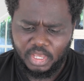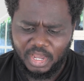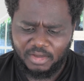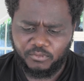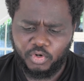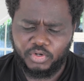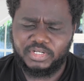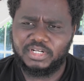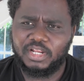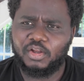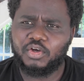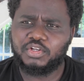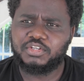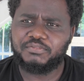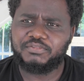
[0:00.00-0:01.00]
I've gone in a
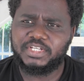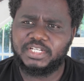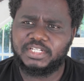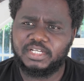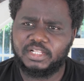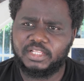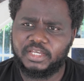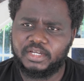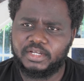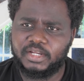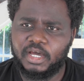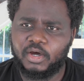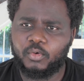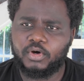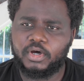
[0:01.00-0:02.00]
lot of detail here.
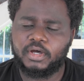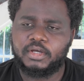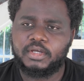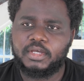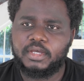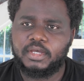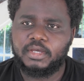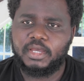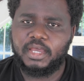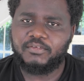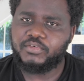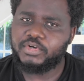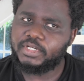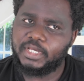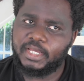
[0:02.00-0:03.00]
Now,
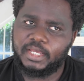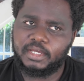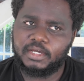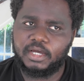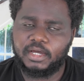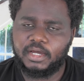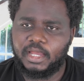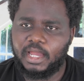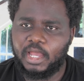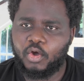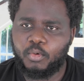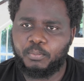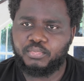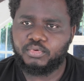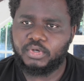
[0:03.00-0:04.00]
every day, I
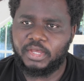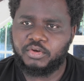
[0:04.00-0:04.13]
hope you.